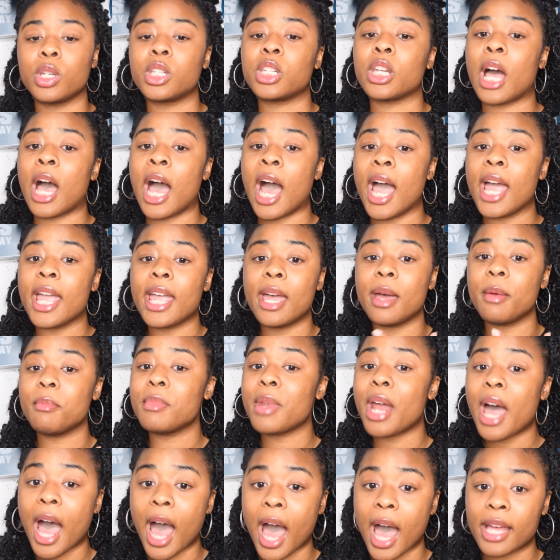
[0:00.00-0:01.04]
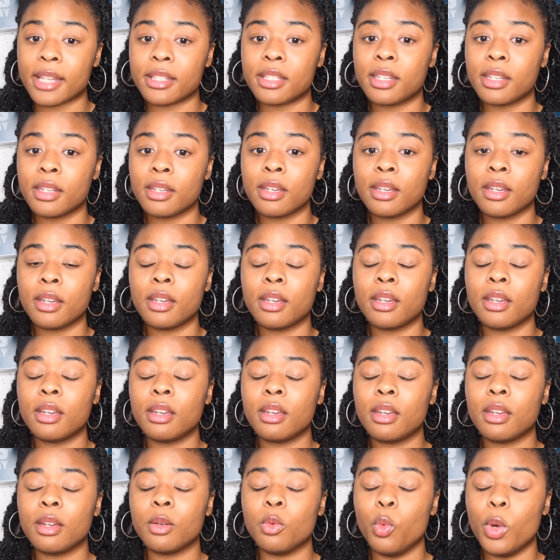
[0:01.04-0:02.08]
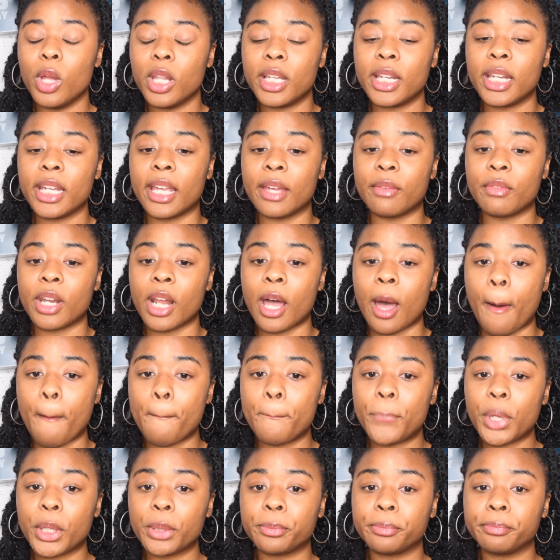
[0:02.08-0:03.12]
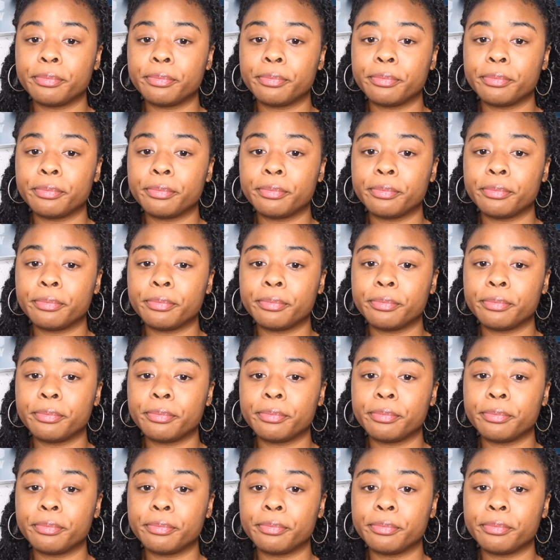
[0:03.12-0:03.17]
which I am not willing to give it up.